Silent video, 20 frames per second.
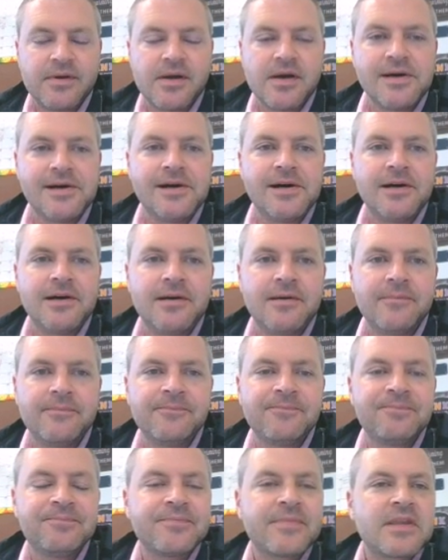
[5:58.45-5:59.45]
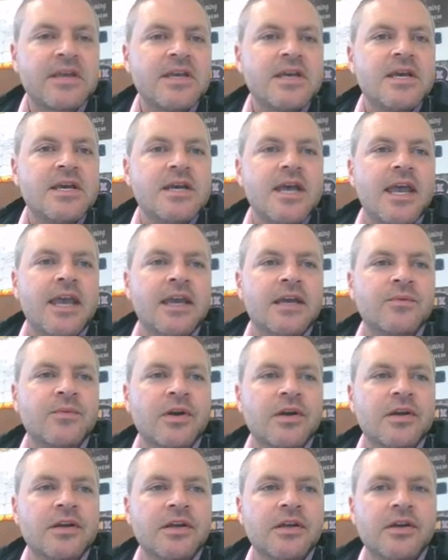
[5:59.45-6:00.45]
and
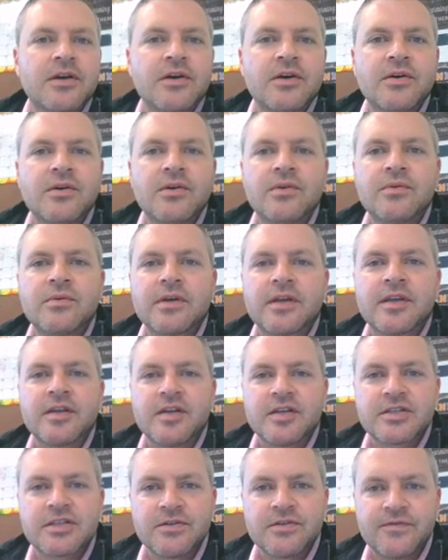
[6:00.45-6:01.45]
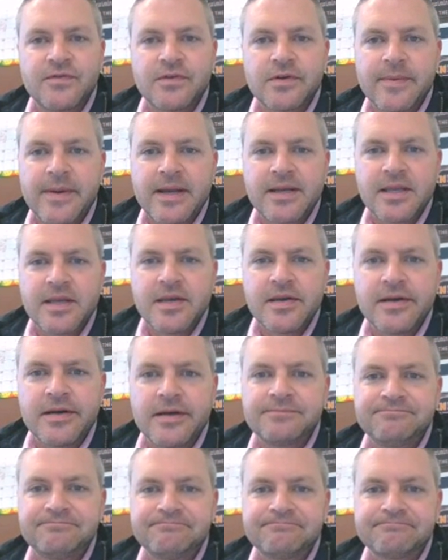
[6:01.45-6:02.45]
we're going to go conditional formatting
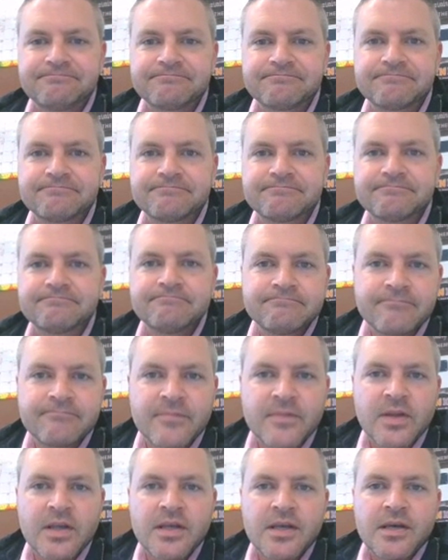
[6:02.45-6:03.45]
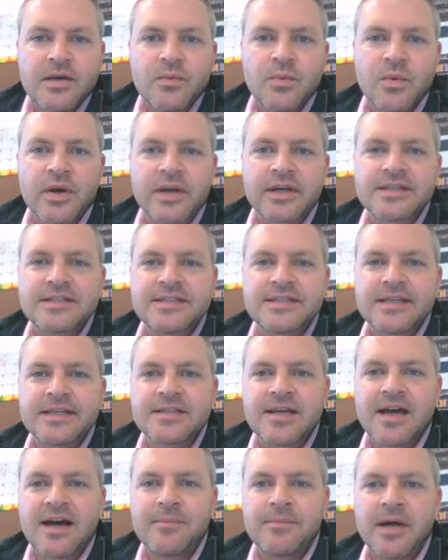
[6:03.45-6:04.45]
here. We're going to say
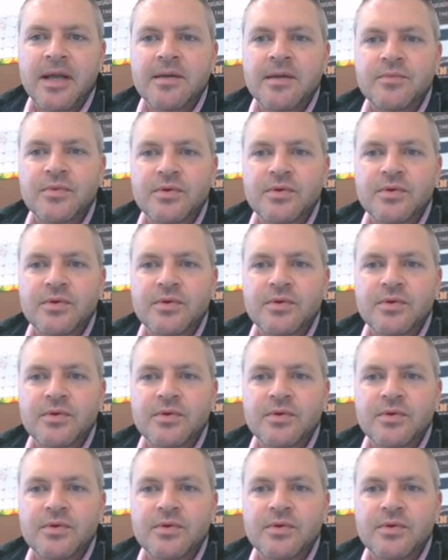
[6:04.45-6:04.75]
top bottom